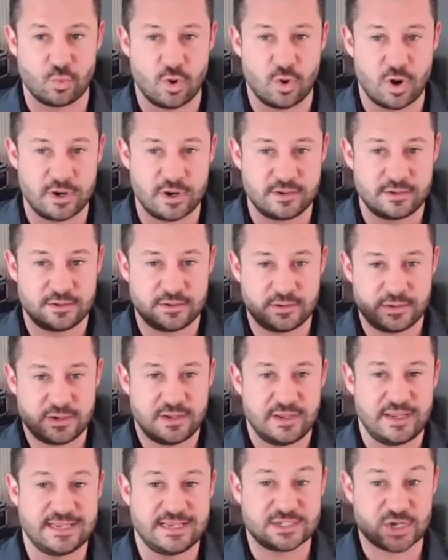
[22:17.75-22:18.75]
One
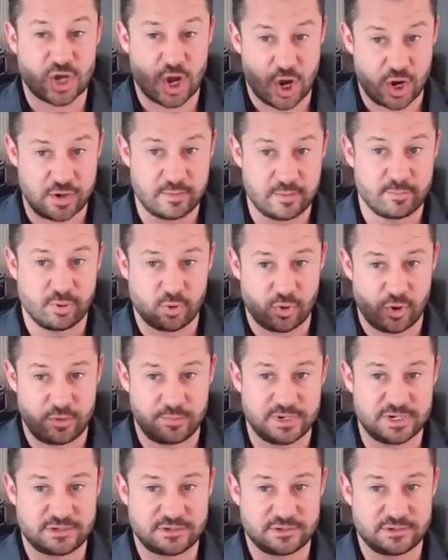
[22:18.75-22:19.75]
is
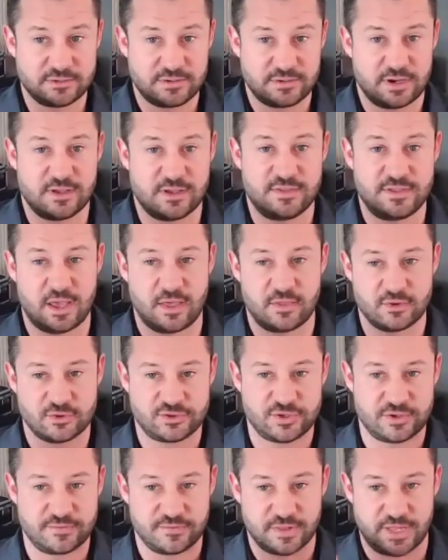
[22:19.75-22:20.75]
unemployment and the other
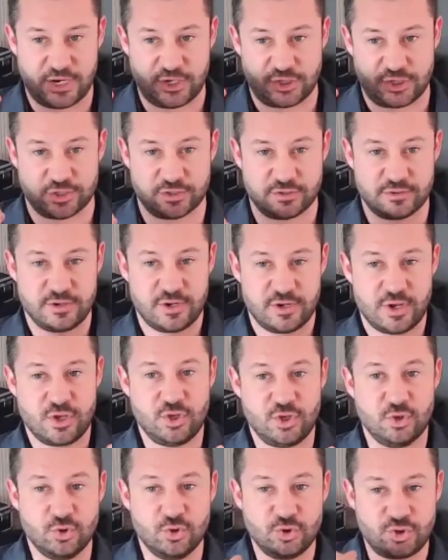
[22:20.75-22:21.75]
is inflation.
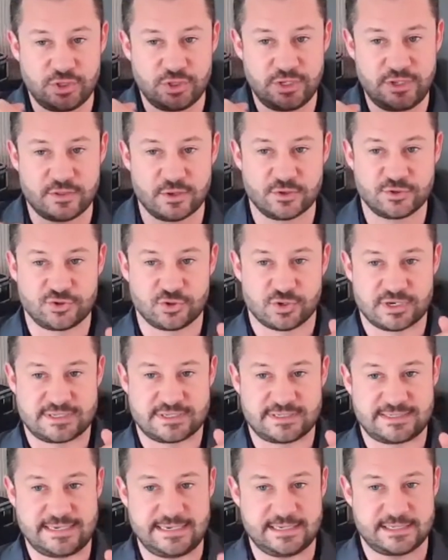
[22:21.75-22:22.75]
Usually those are a
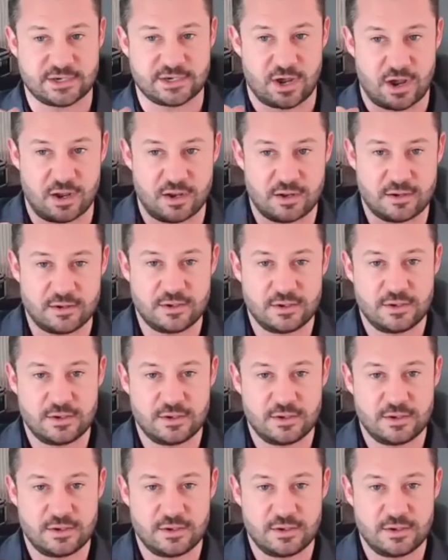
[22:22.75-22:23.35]
seesaw.